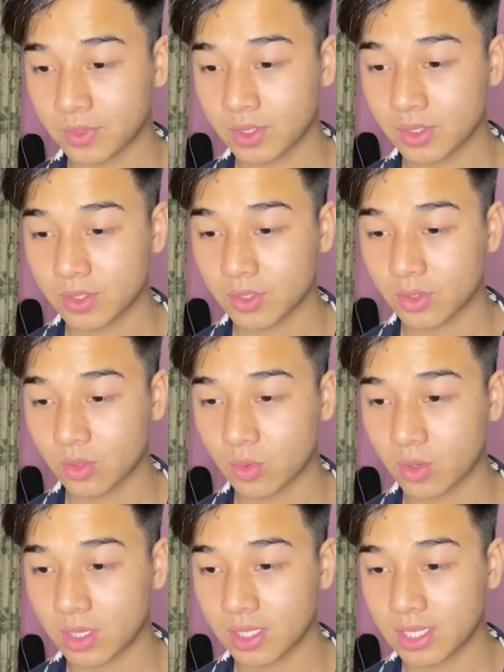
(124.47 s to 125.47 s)
So the
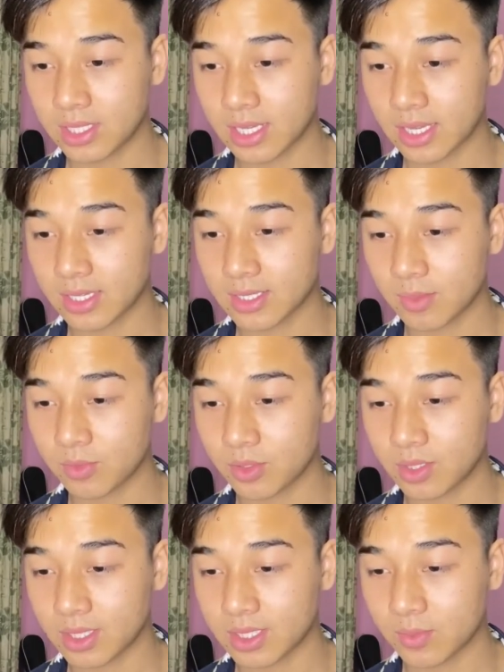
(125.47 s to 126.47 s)
quality is, I guess, up to
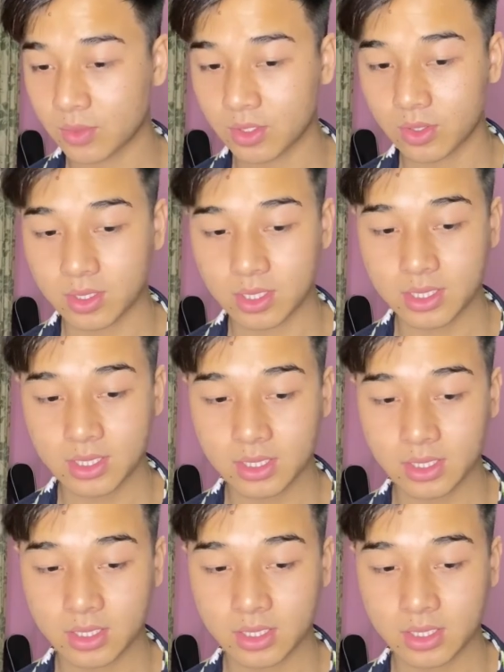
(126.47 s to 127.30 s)
this one only.